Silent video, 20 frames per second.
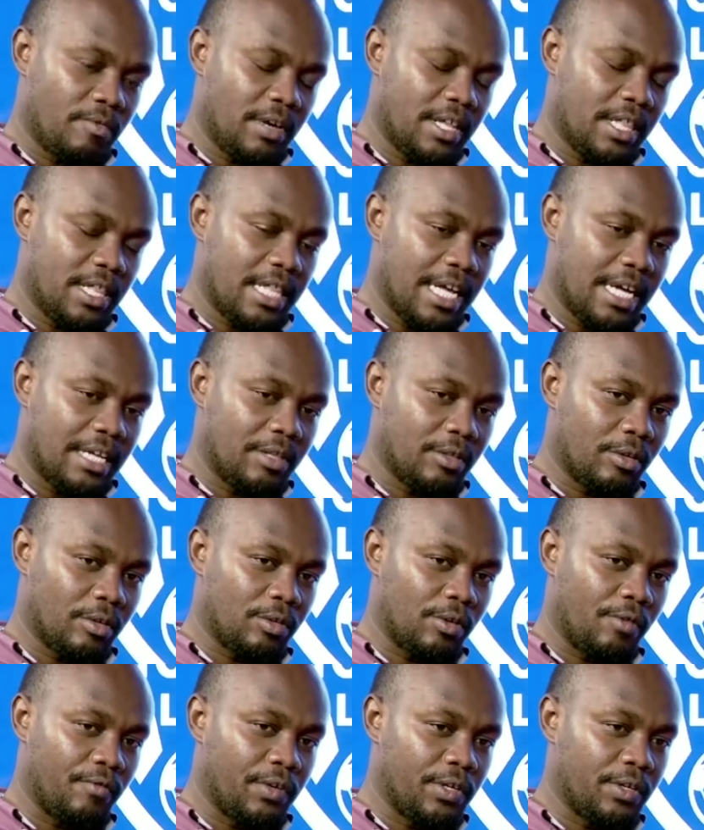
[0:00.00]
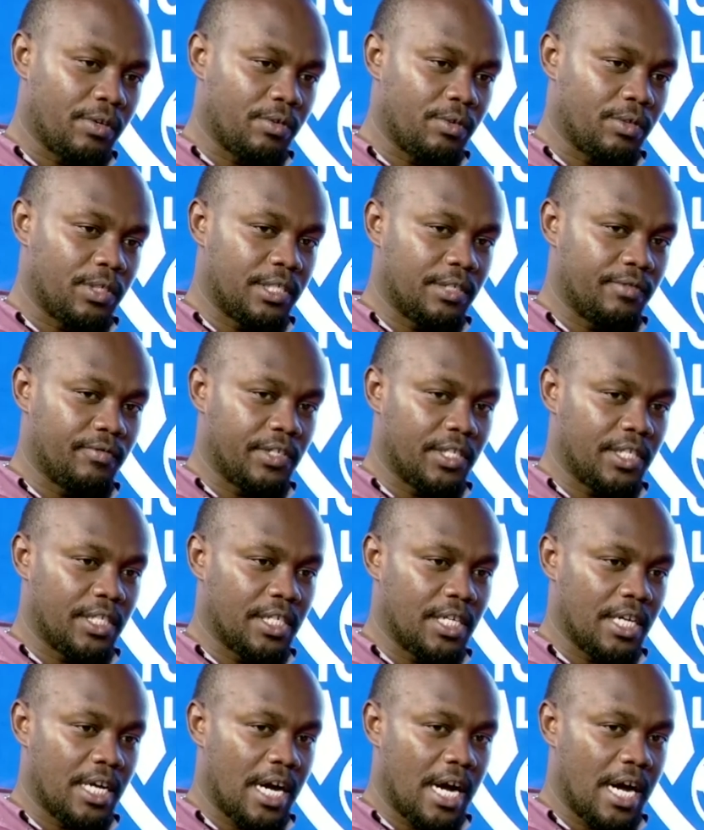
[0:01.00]
With that sort of
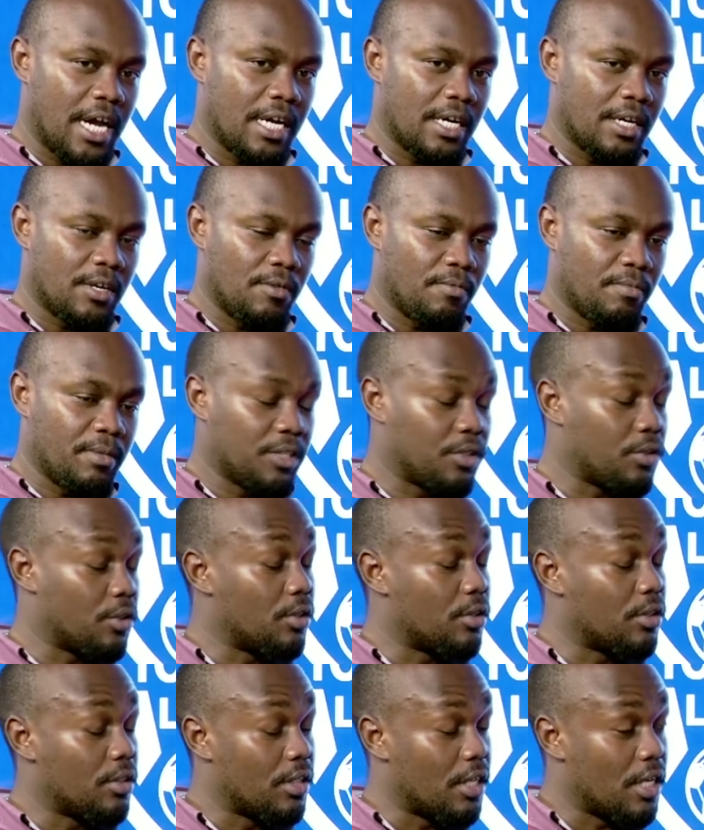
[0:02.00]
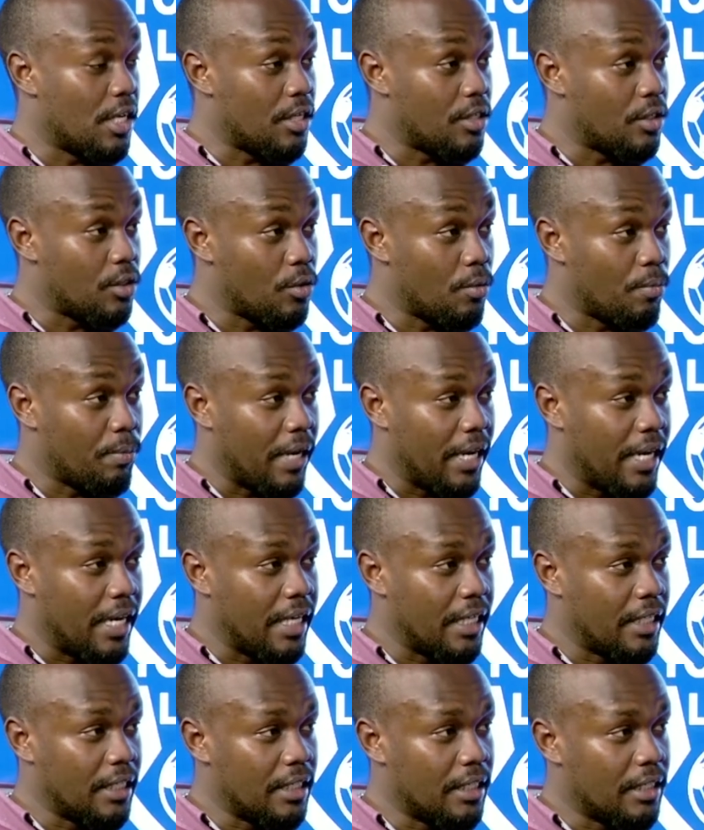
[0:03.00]
inclusivity, and you mentioned the Super
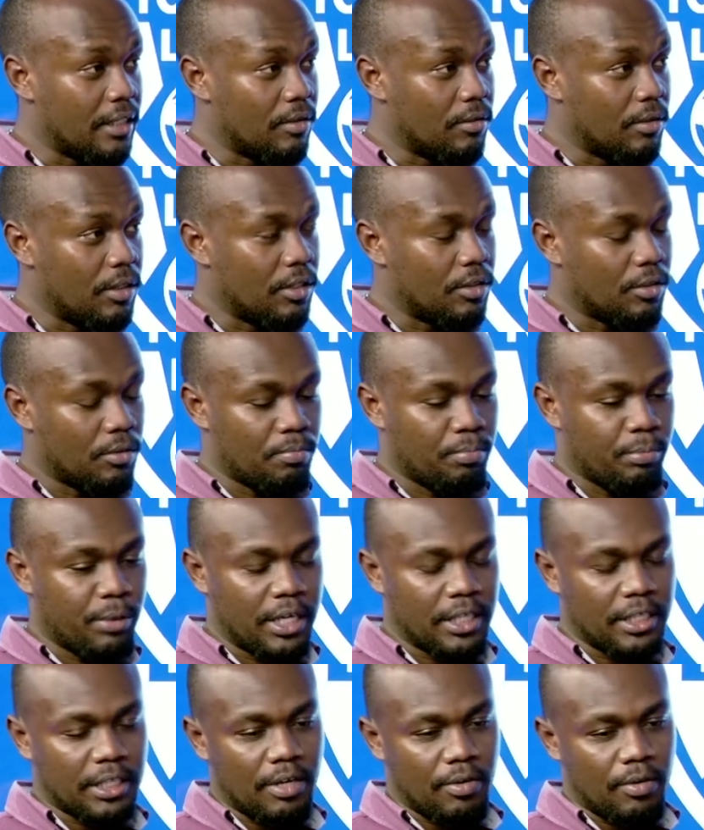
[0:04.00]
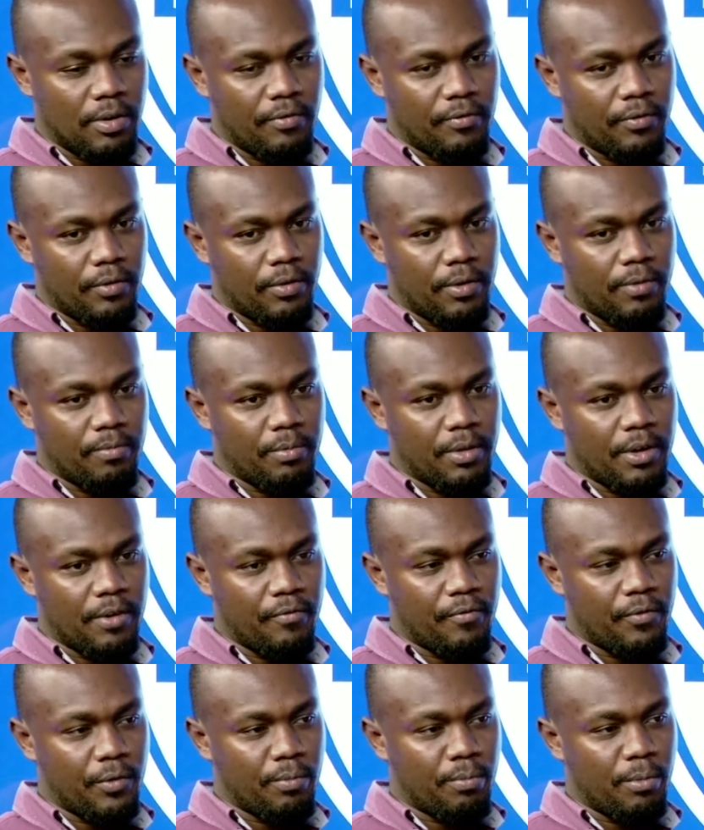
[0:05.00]
eight, which branched away from the
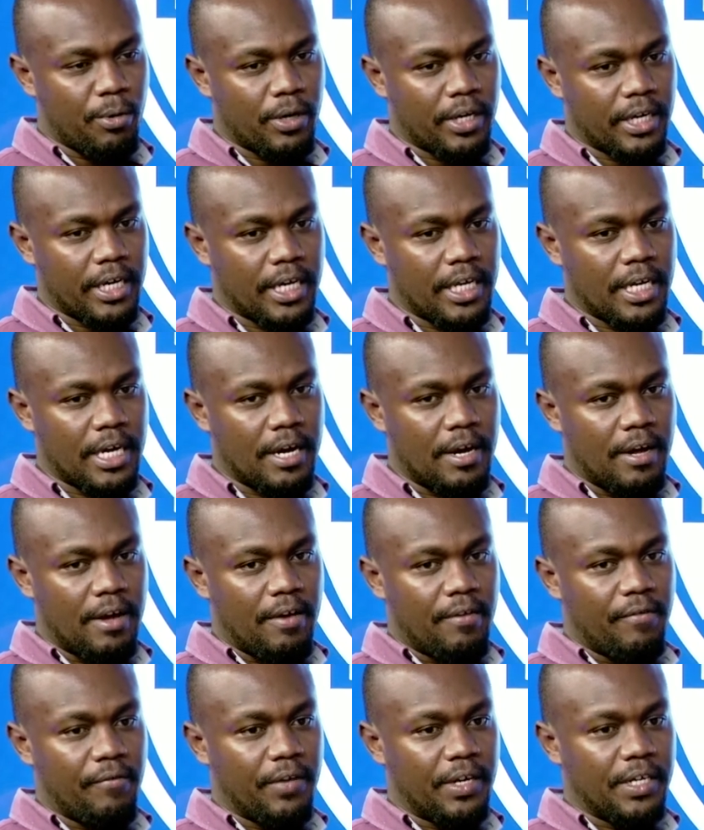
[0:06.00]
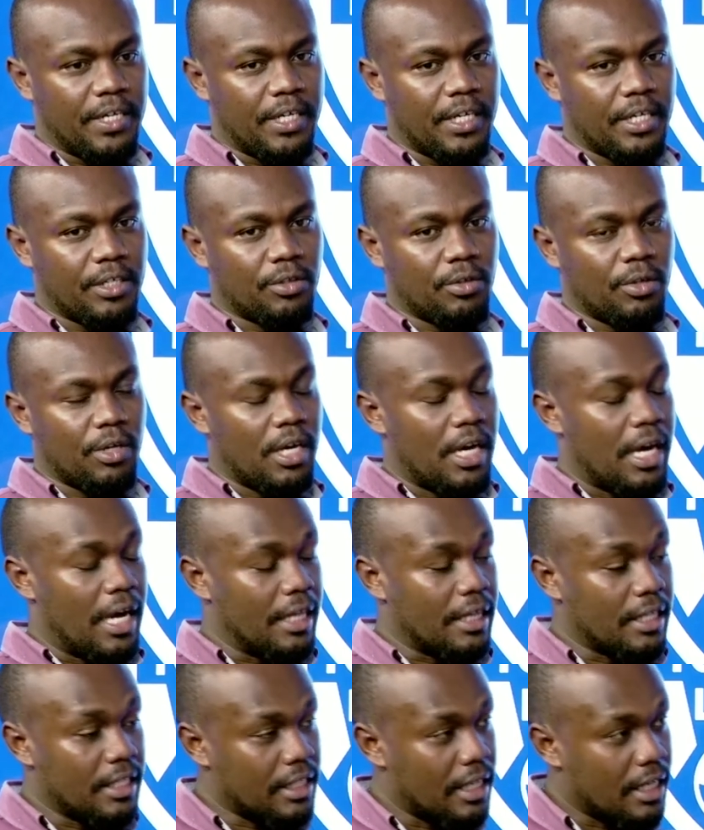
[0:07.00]
Football Kenya Federation,
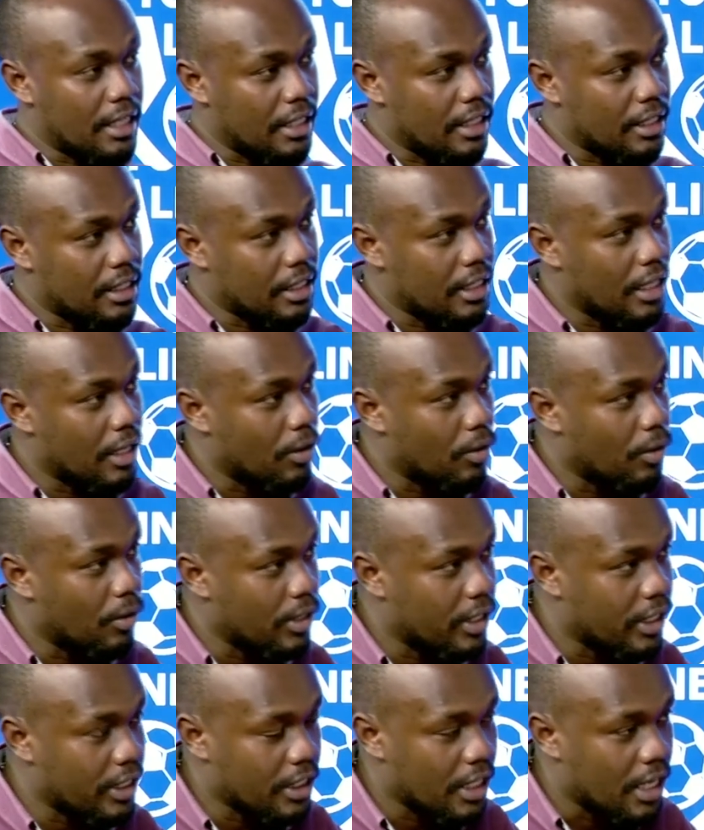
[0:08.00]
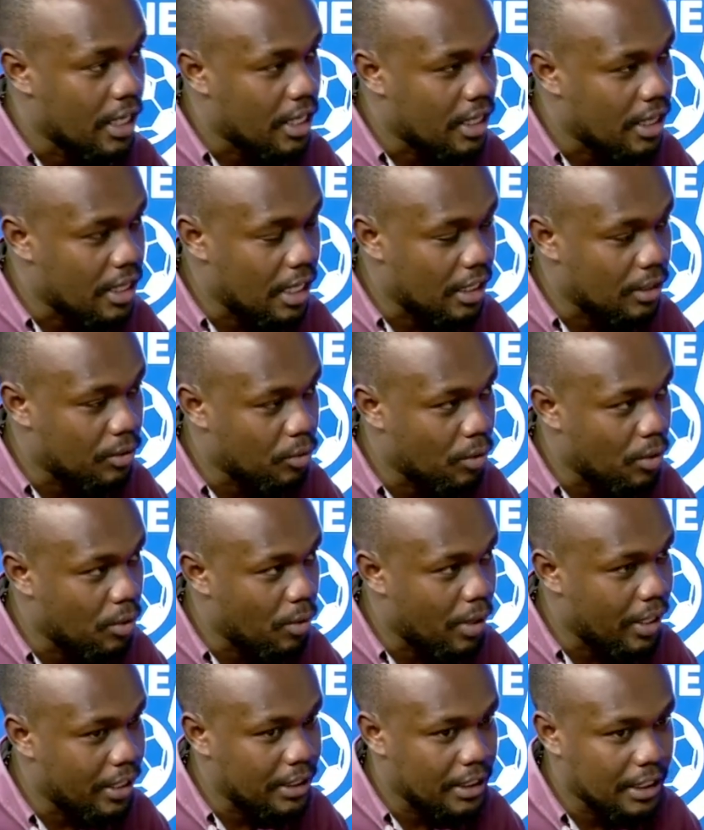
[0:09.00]
and these are the stakeholders that we
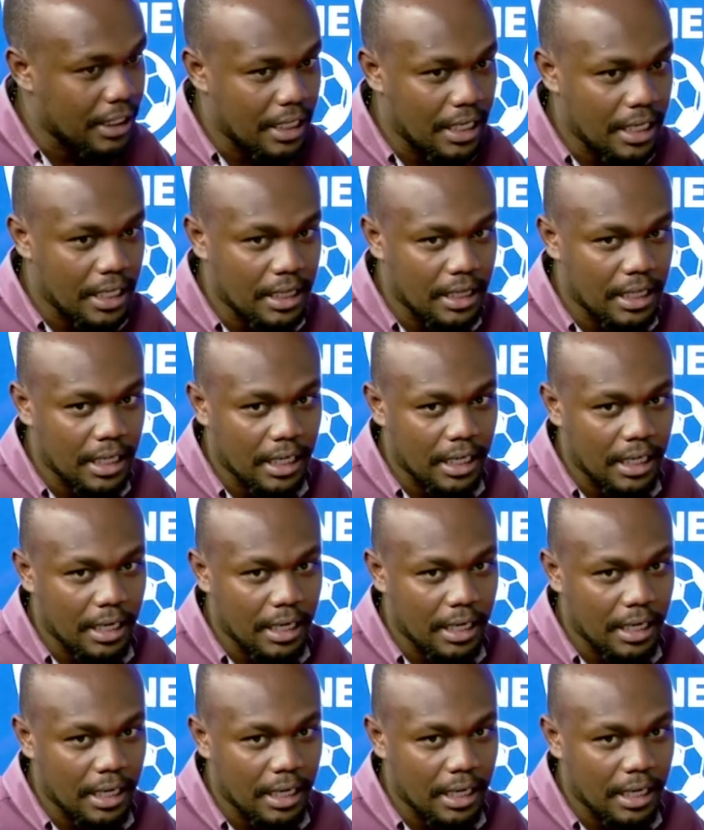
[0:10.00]
want in the